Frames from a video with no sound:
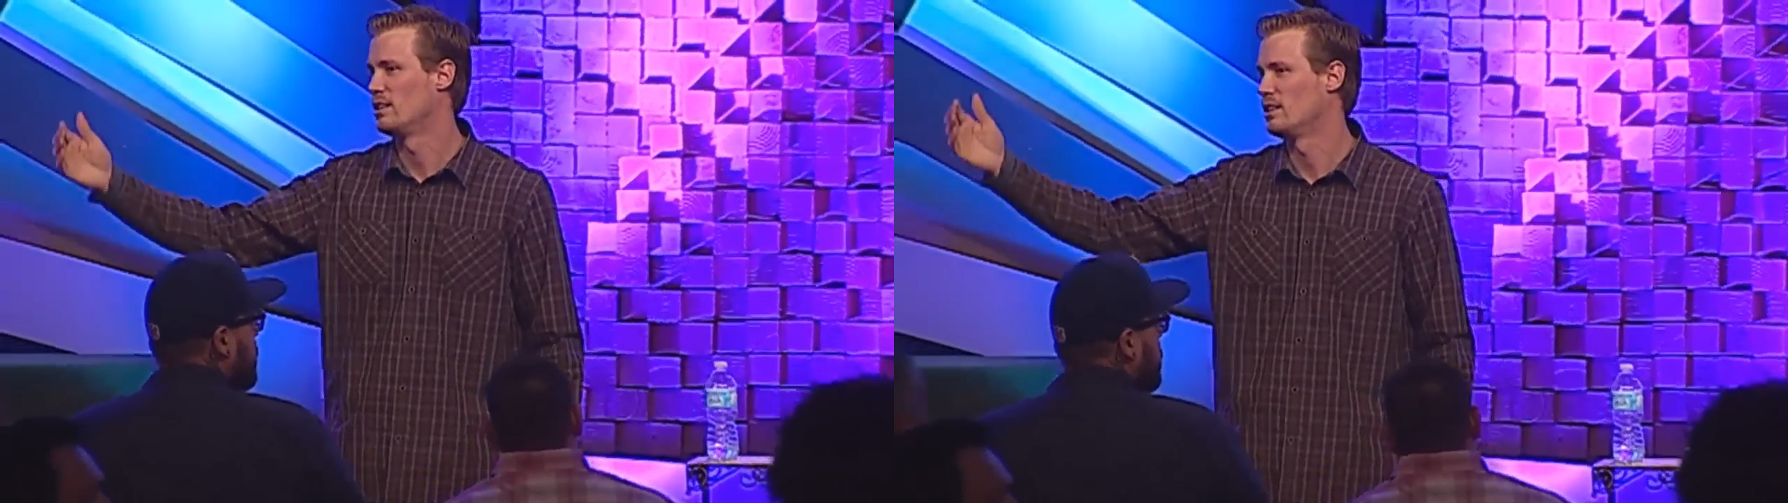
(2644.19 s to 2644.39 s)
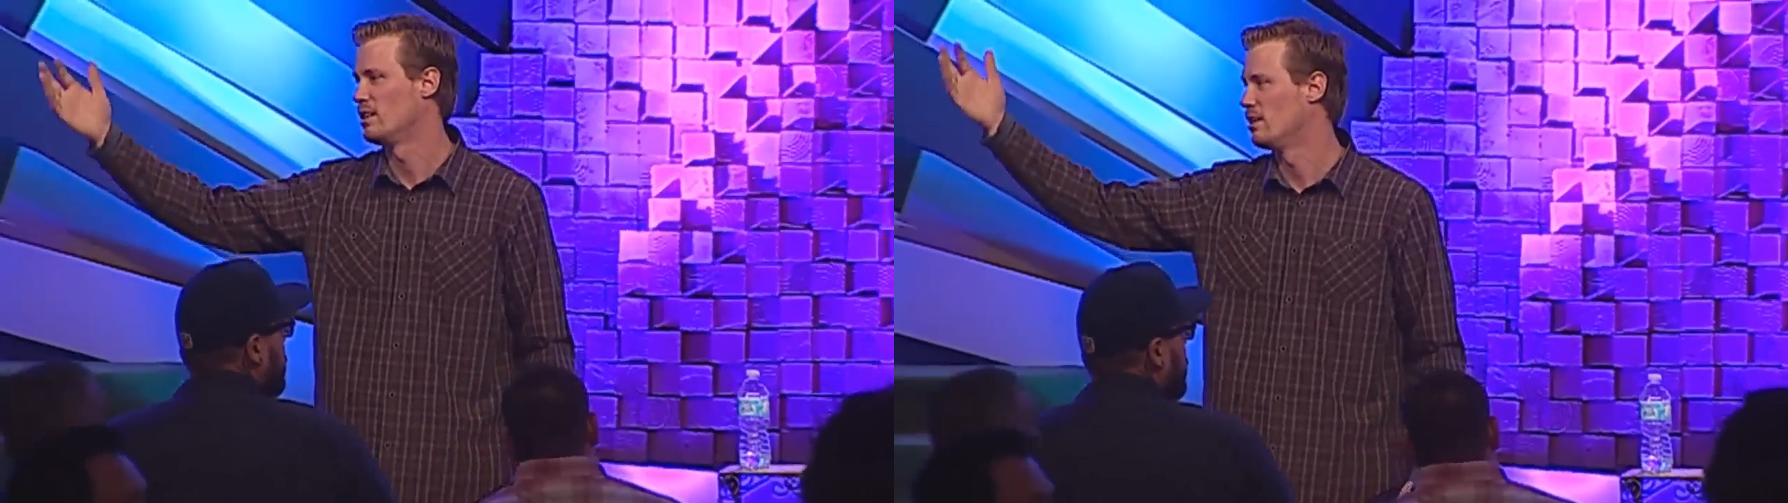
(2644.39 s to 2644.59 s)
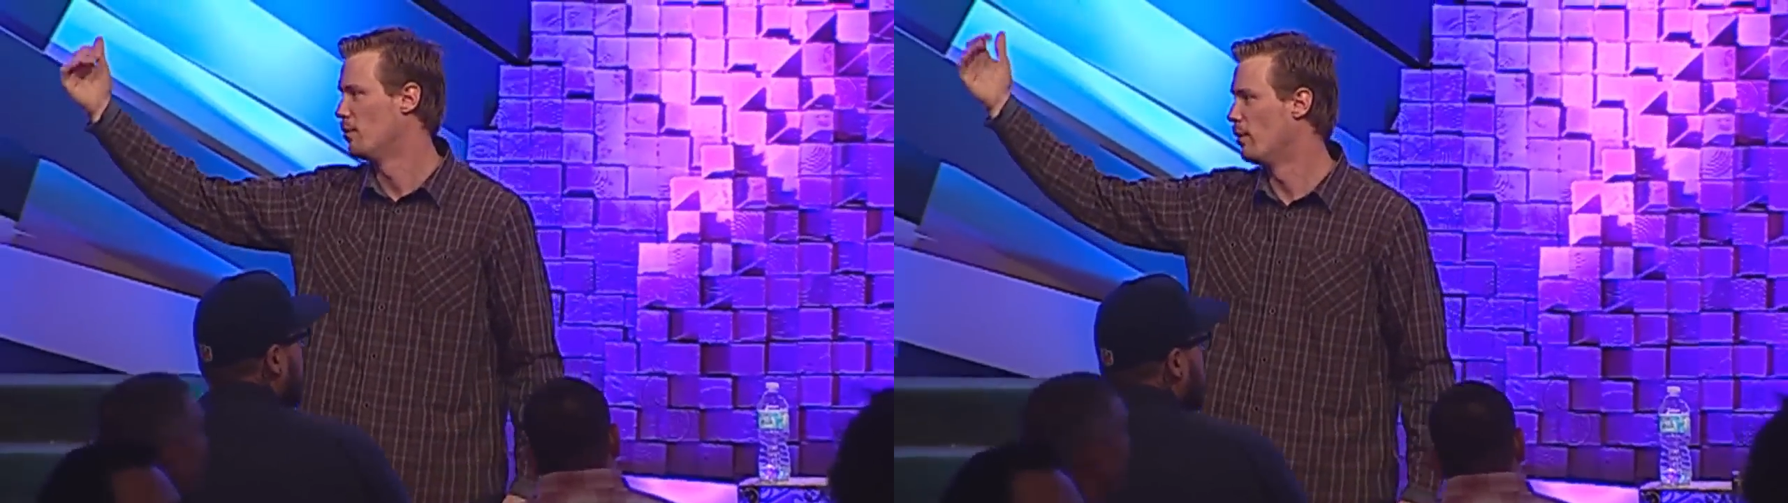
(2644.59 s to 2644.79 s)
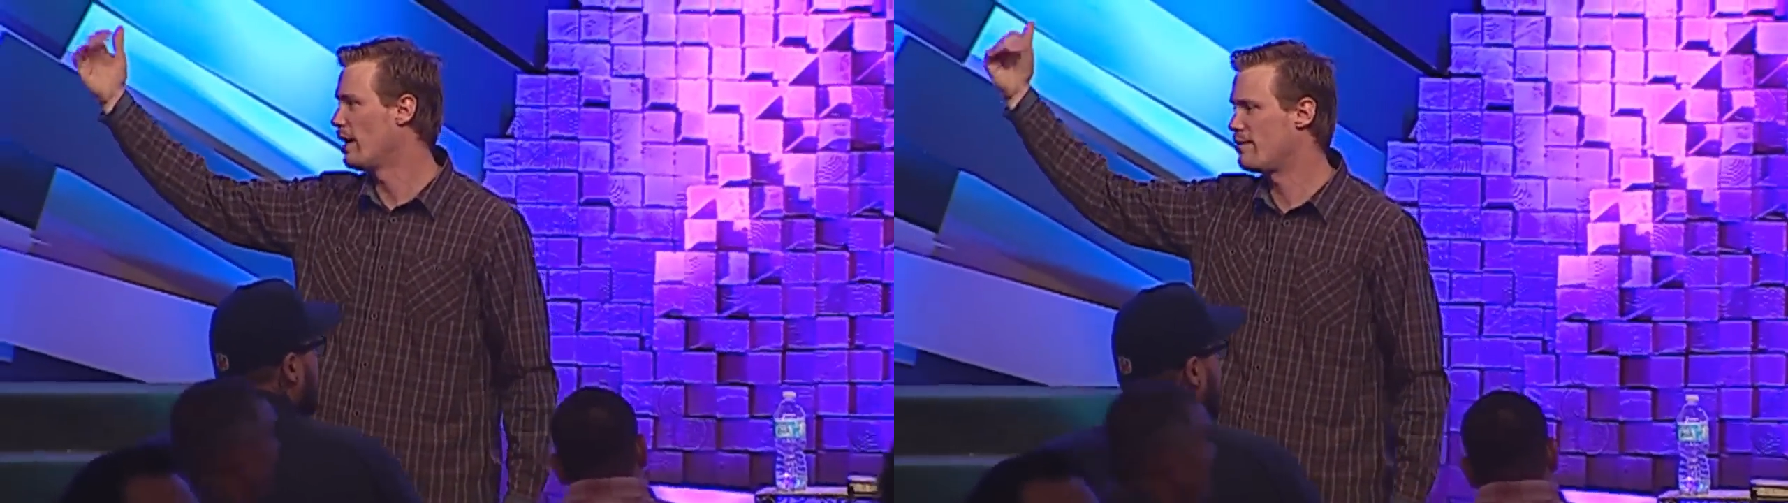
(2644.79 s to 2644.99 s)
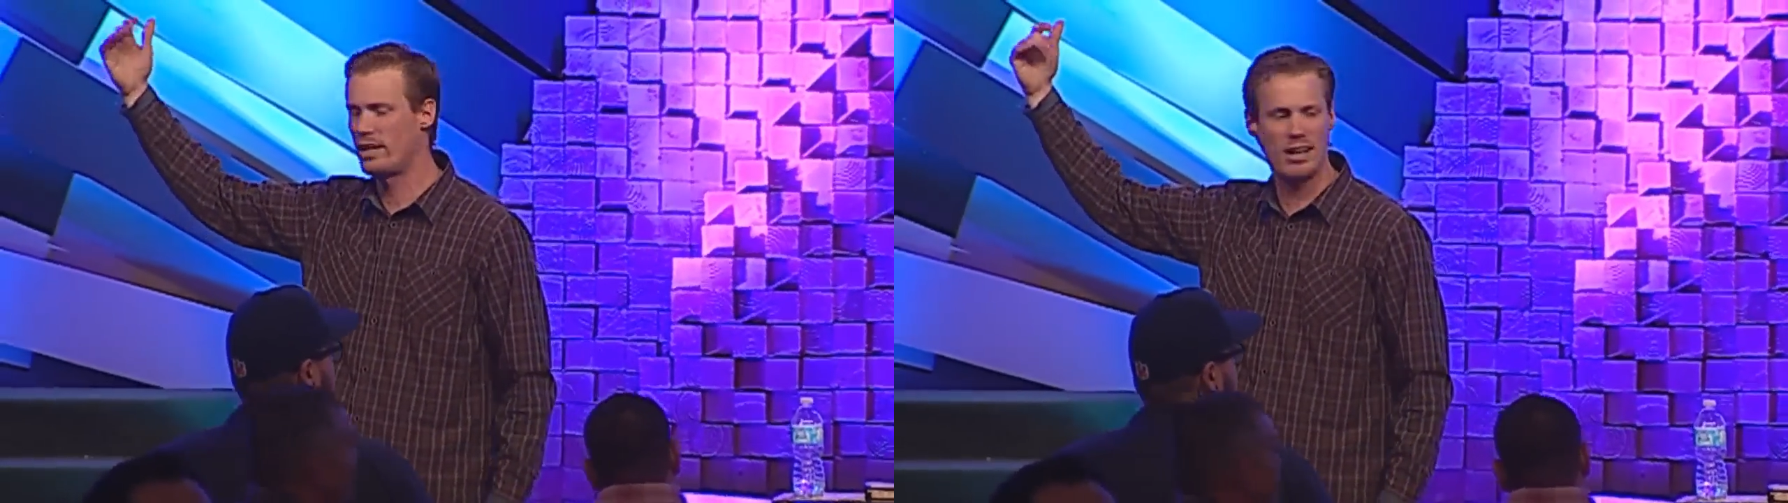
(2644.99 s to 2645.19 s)
I
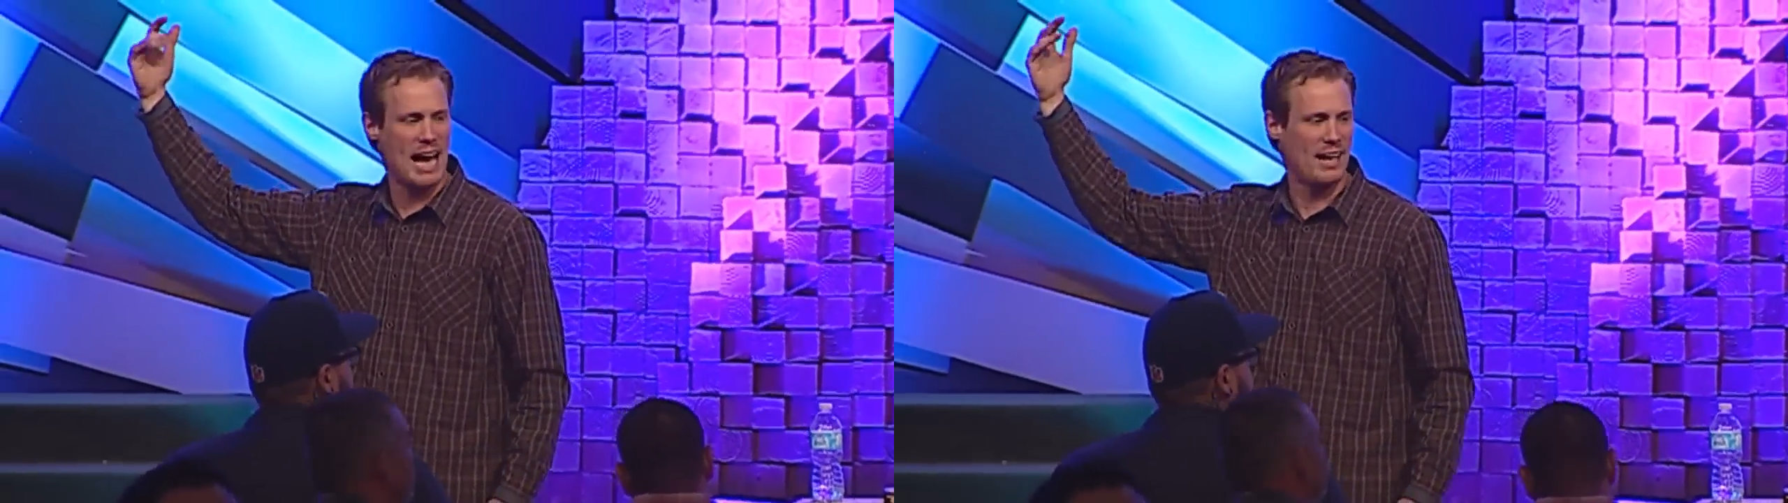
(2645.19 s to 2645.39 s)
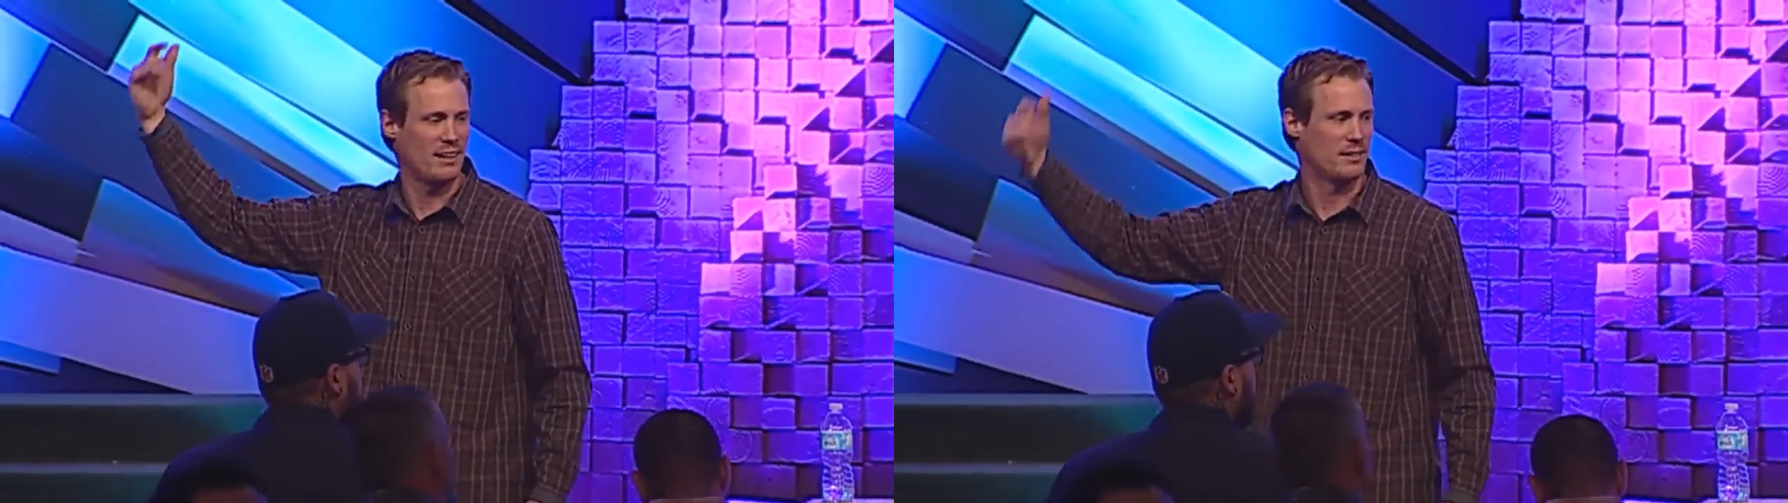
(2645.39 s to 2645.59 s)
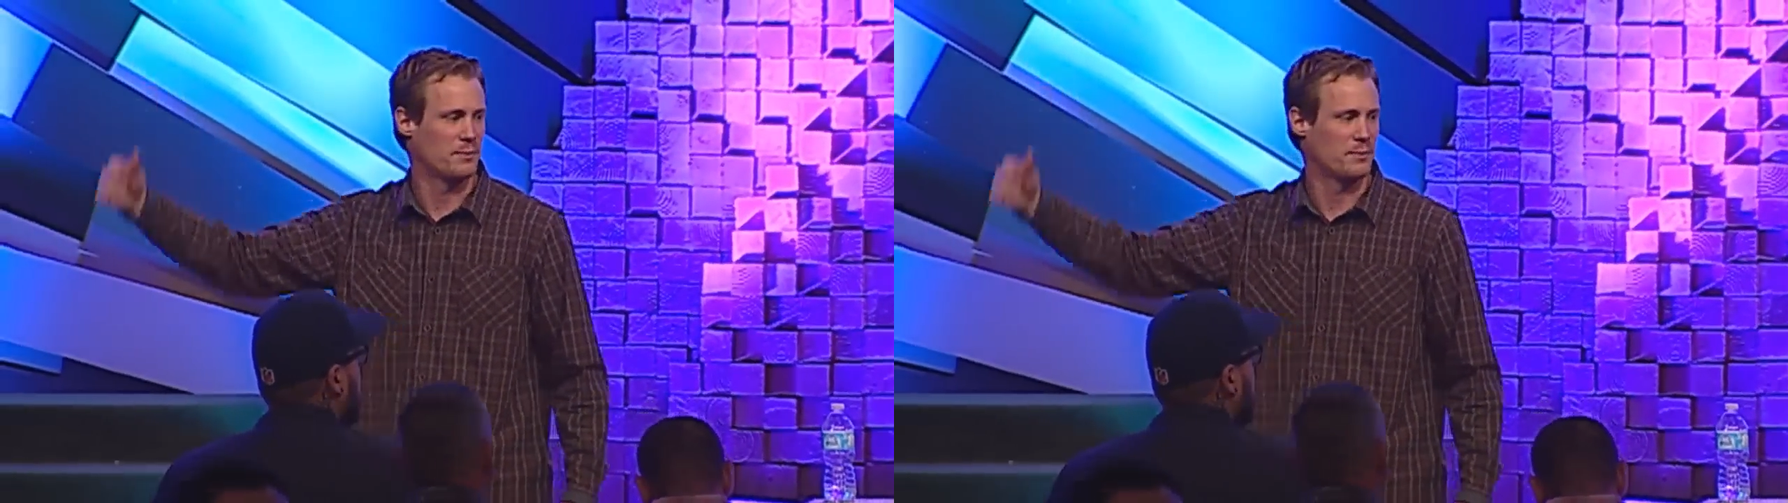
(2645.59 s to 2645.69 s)
Wherever you're at. in